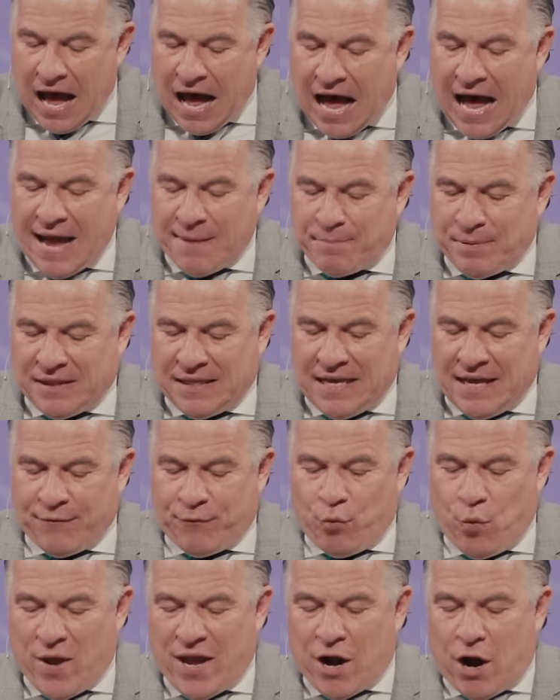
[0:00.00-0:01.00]
I
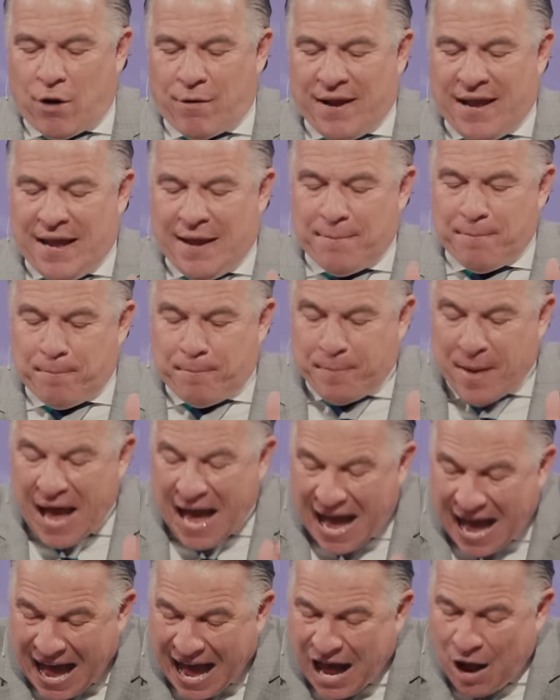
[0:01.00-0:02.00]
believe we are
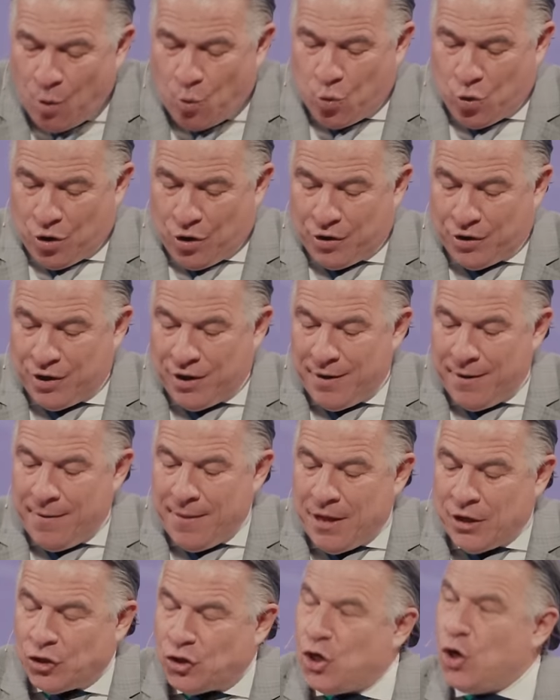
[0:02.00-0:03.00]
empowered
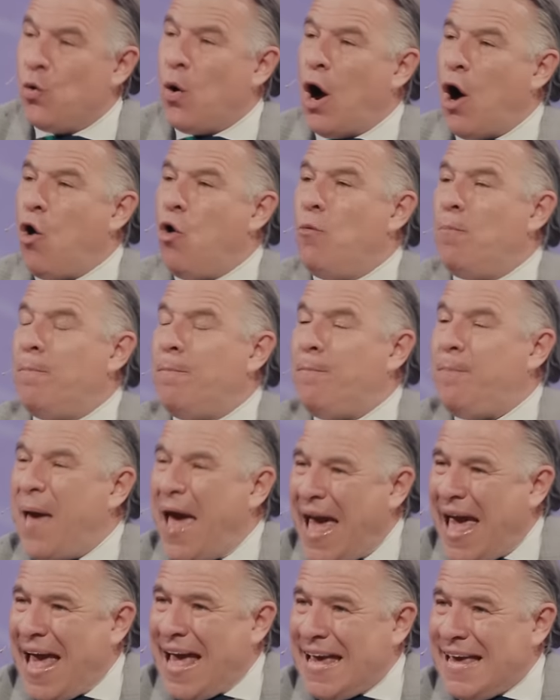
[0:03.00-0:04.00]
to
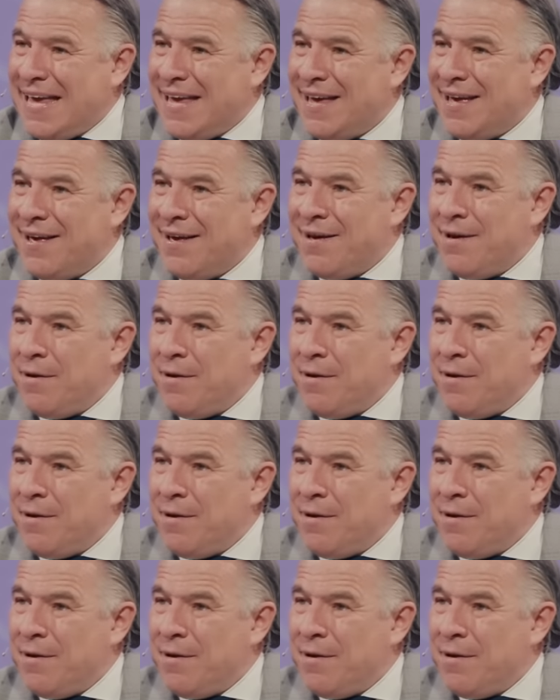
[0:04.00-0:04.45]
obey